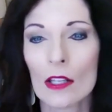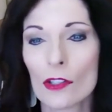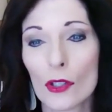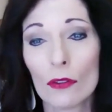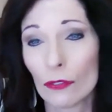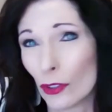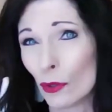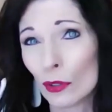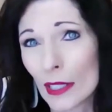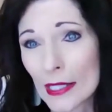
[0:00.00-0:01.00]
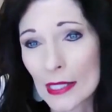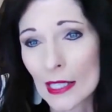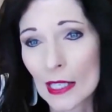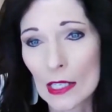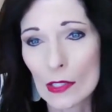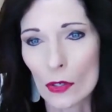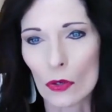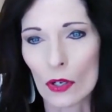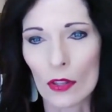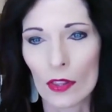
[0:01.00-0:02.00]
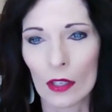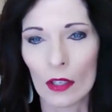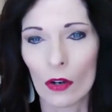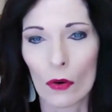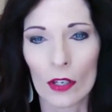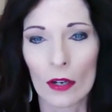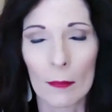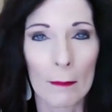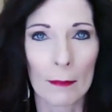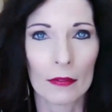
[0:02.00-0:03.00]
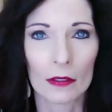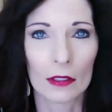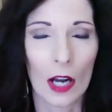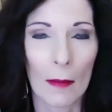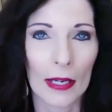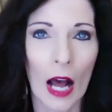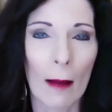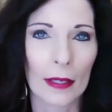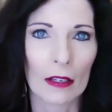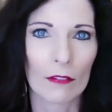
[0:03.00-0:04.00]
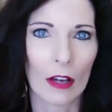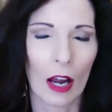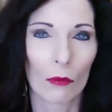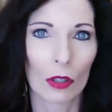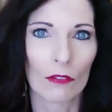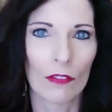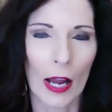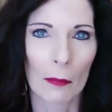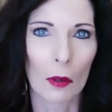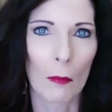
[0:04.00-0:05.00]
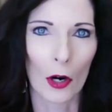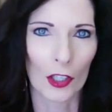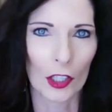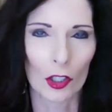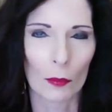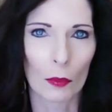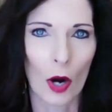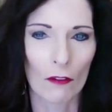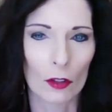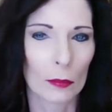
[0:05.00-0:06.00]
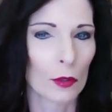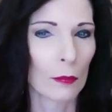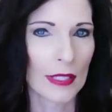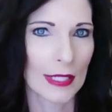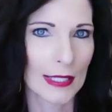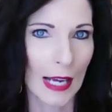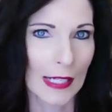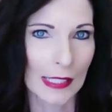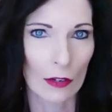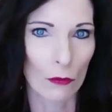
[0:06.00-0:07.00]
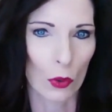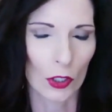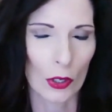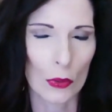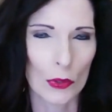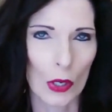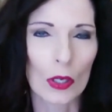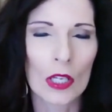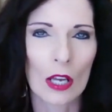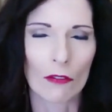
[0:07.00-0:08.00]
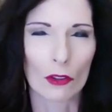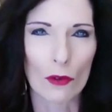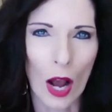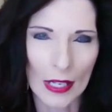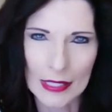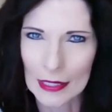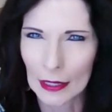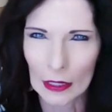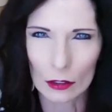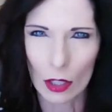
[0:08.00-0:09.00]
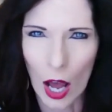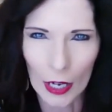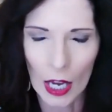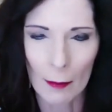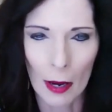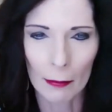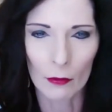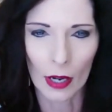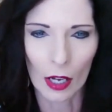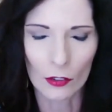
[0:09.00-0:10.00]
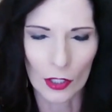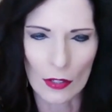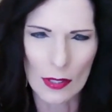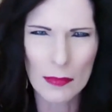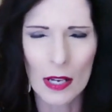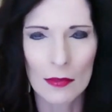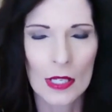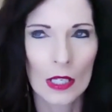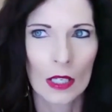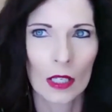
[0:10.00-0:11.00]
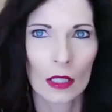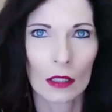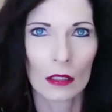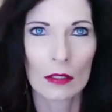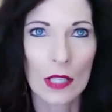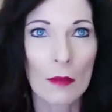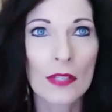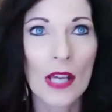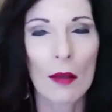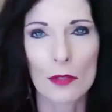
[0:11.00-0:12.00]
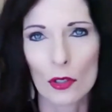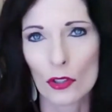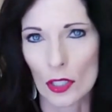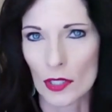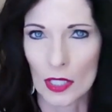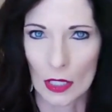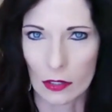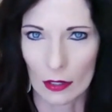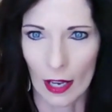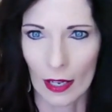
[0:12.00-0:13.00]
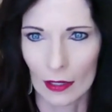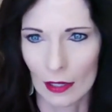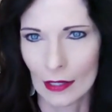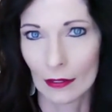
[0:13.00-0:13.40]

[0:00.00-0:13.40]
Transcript: Too few listings, or there may not be a real viable market or profitable business idea for you. So if you're not seeing a lot come up around, sometimes you just need to kind of like